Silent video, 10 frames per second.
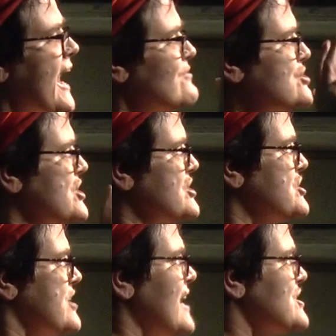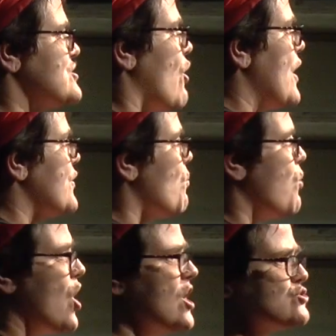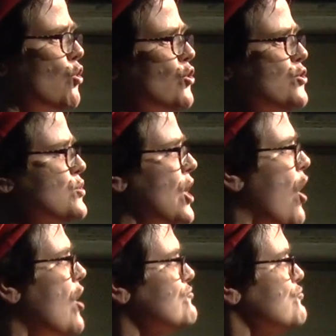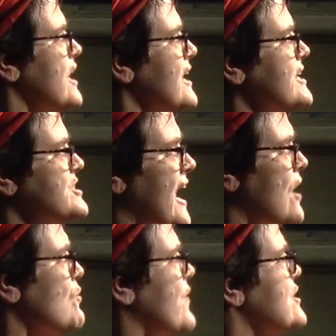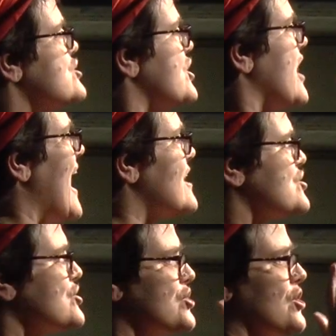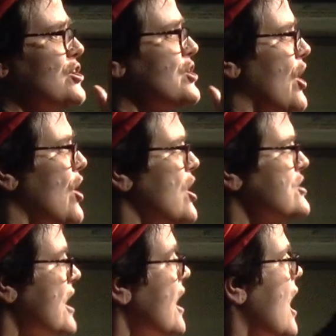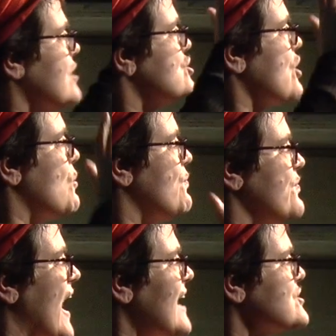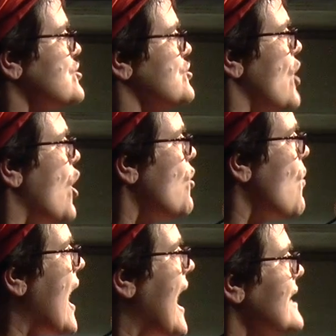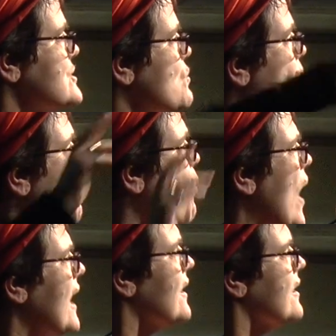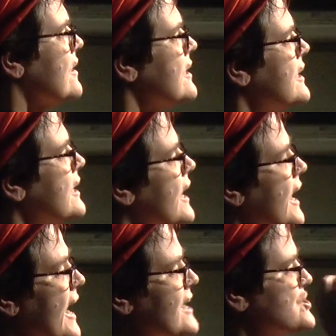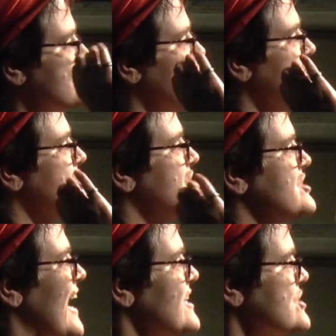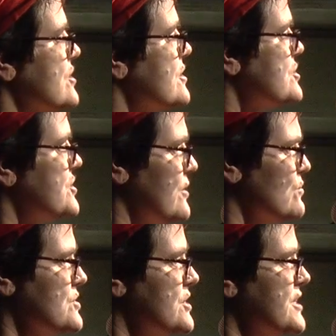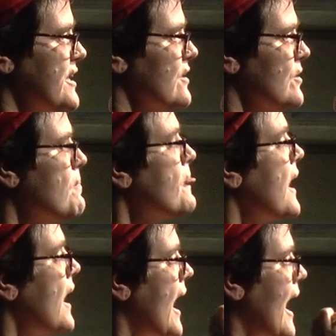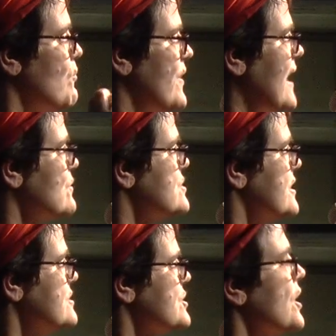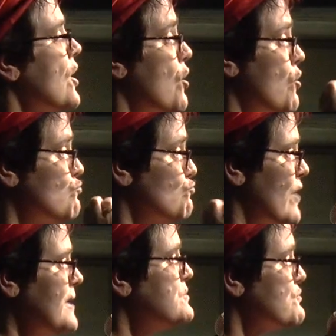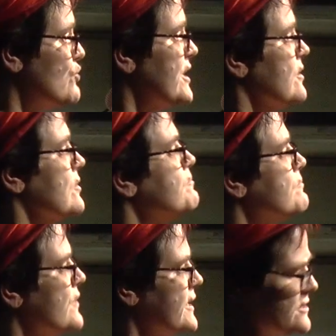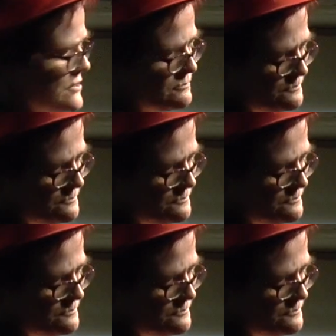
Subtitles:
And she says neither word, or you can't really tell, then she hasn't concurred, and so that's no as well. It's consent seals the deal, and without it, rape's real. Thanks.